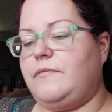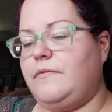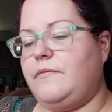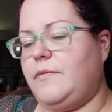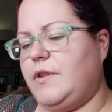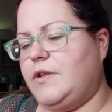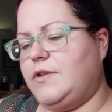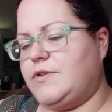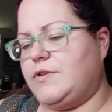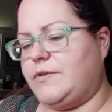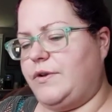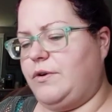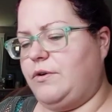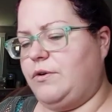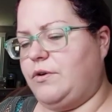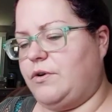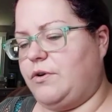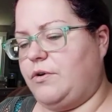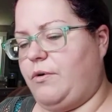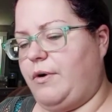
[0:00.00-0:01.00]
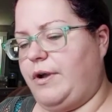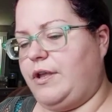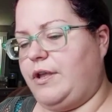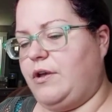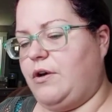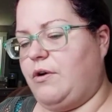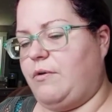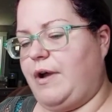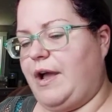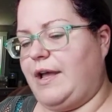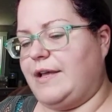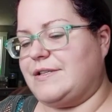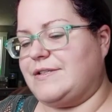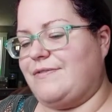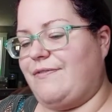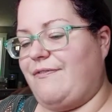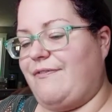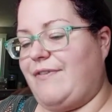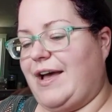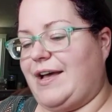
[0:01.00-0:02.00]
so I don't quite go as
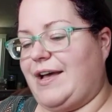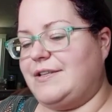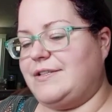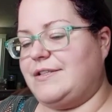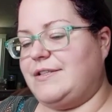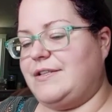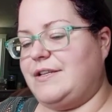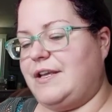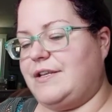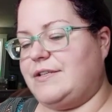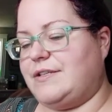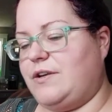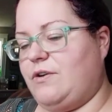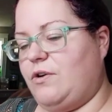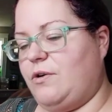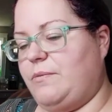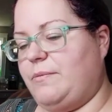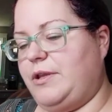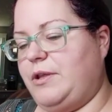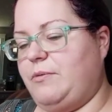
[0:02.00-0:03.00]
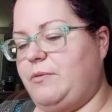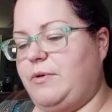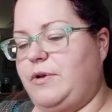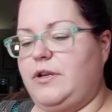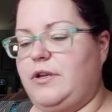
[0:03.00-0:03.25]
fast as I normally would.